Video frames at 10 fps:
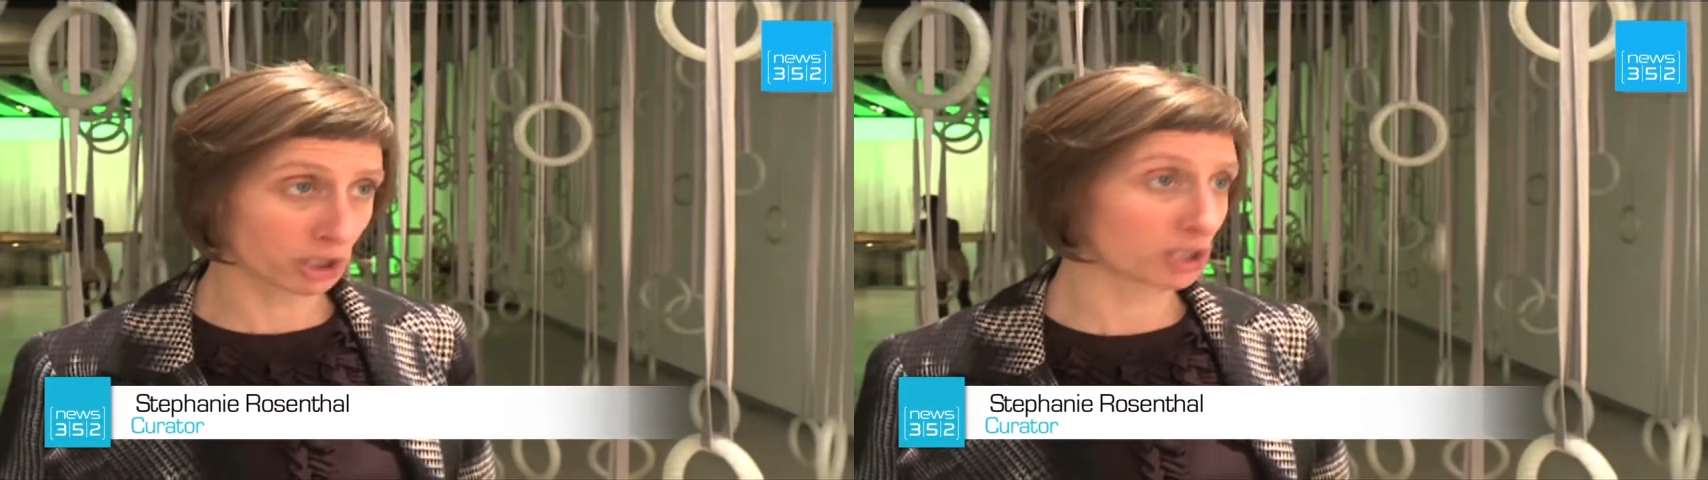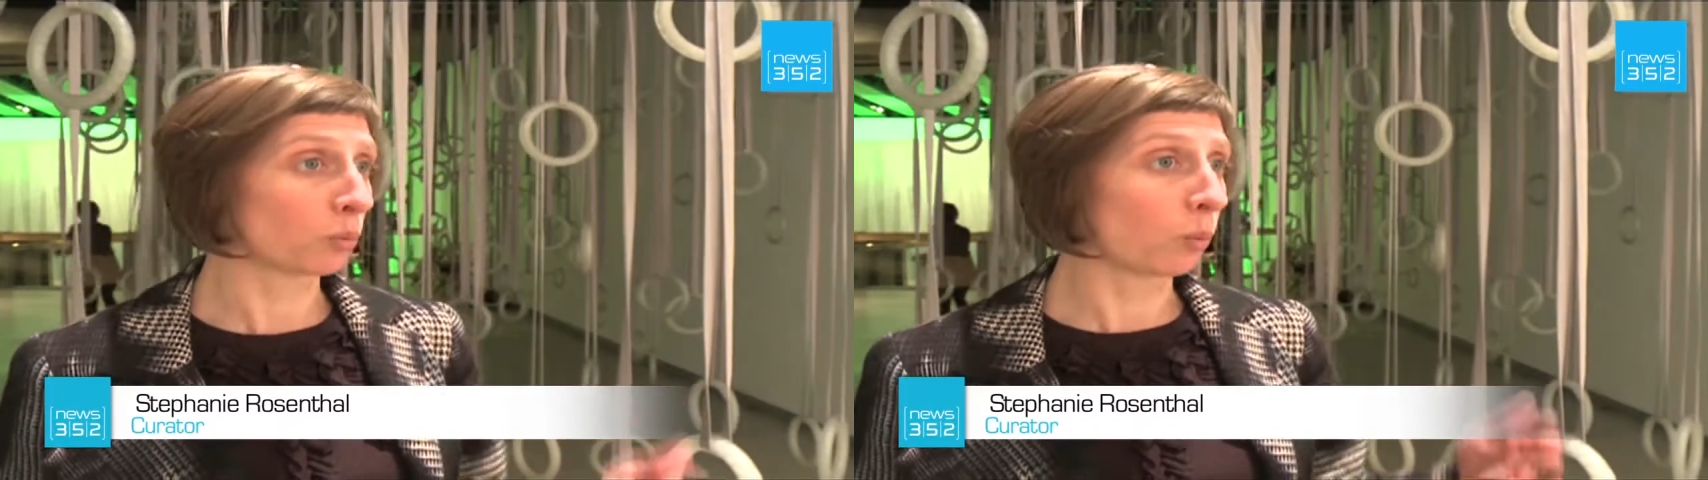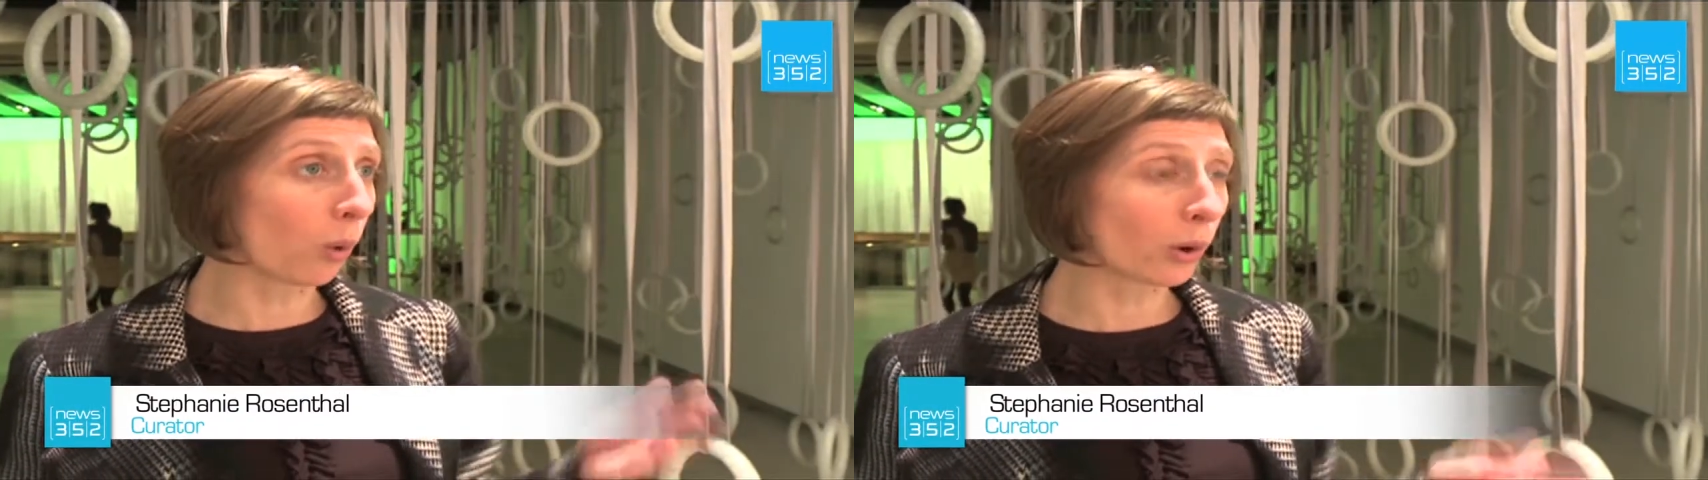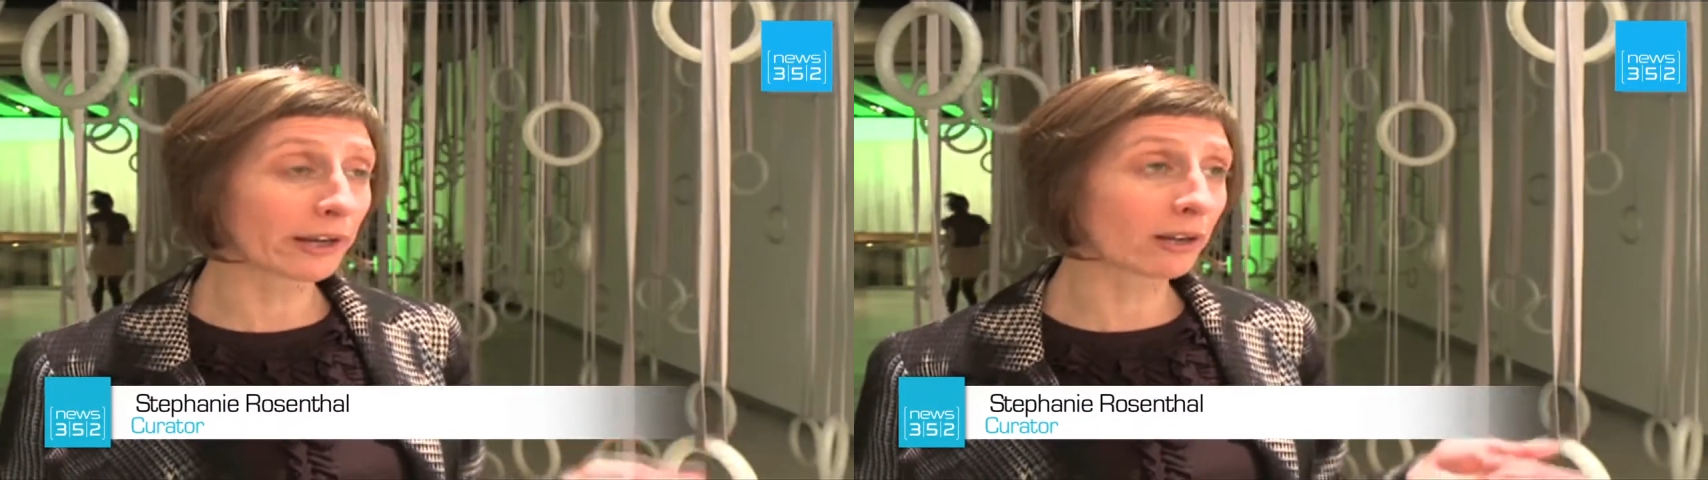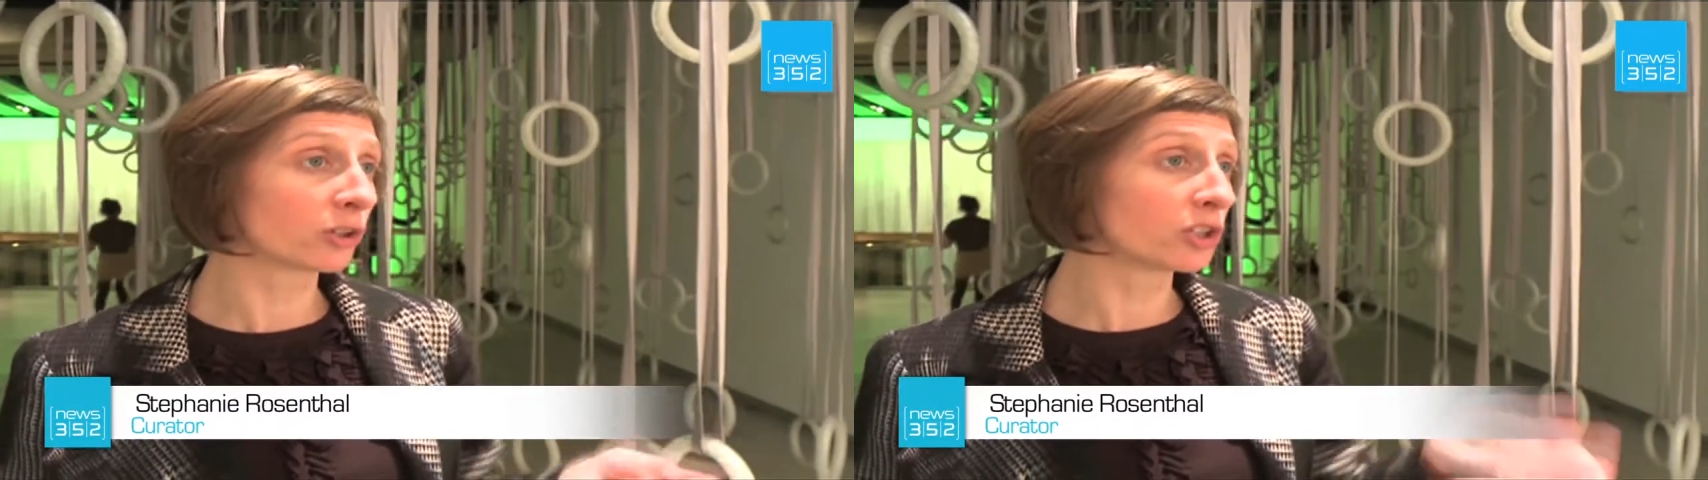just
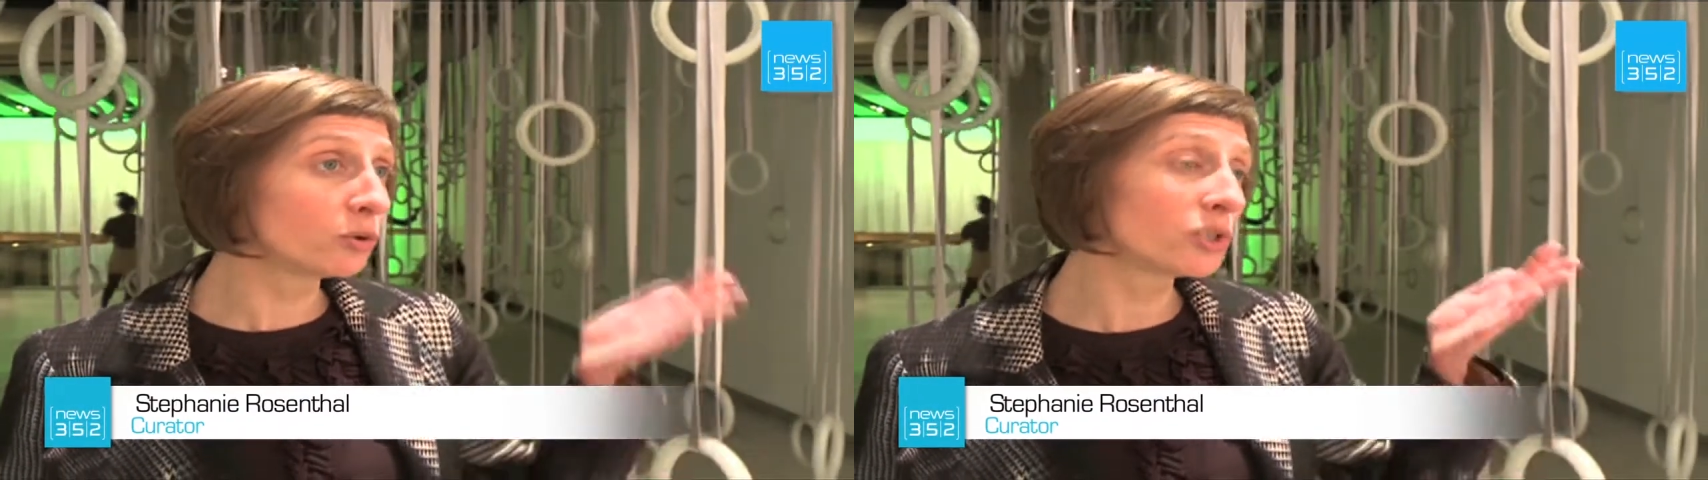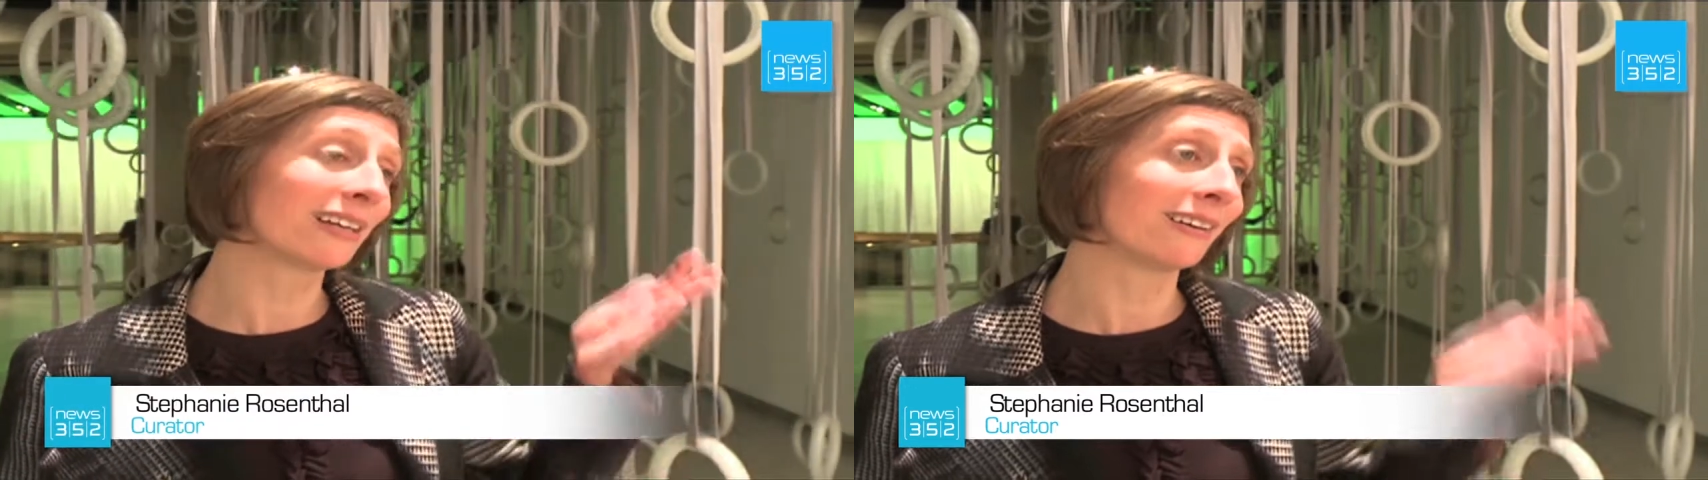walking or using a